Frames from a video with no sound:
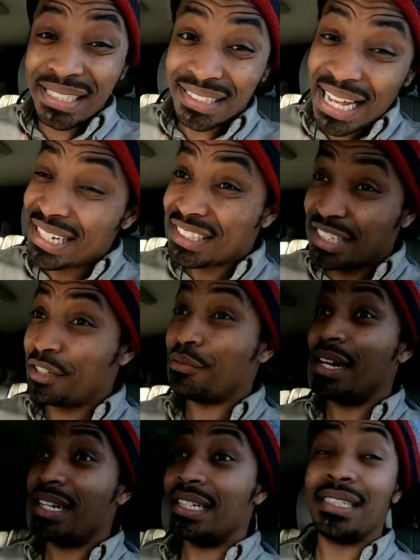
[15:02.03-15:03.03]
be snatching
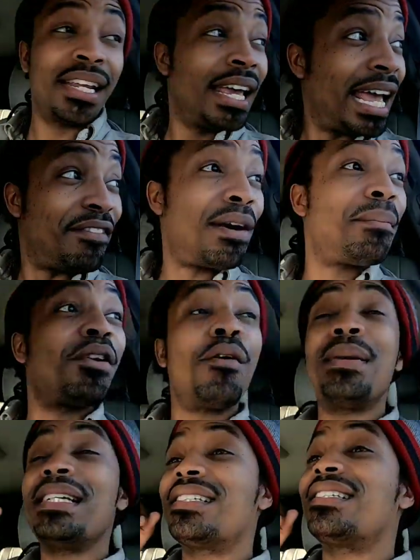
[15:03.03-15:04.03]
and running, if I'm
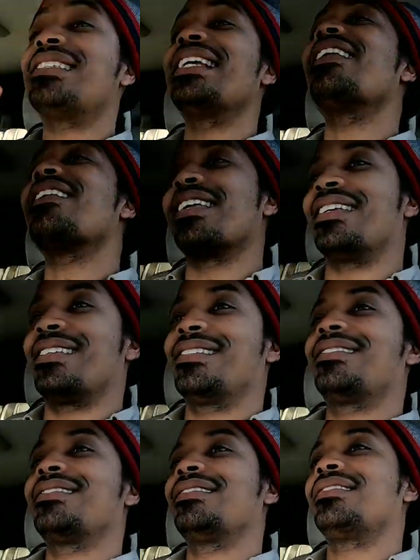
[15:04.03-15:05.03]
gonna be stealing,
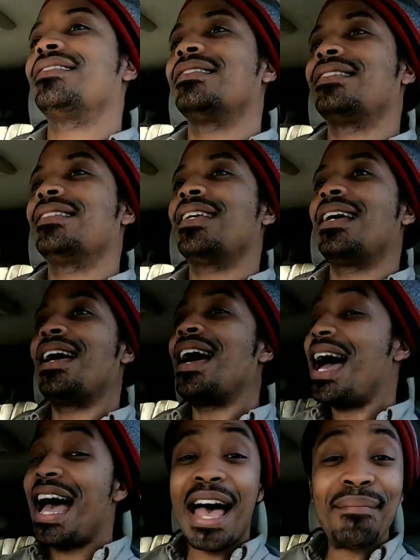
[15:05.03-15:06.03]

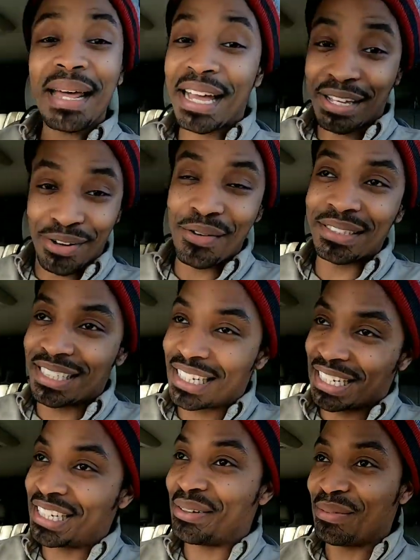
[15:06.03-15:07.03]
I'm not going to
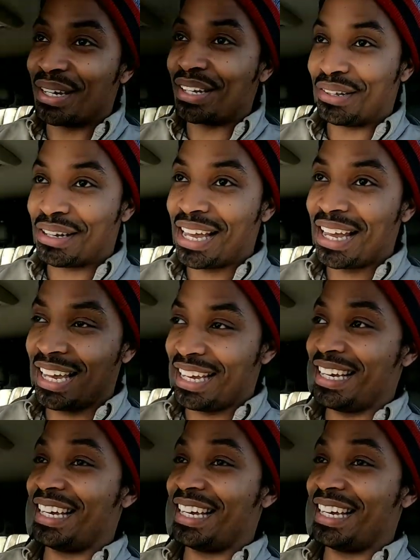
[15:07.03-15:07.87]
the Goodwill, okay?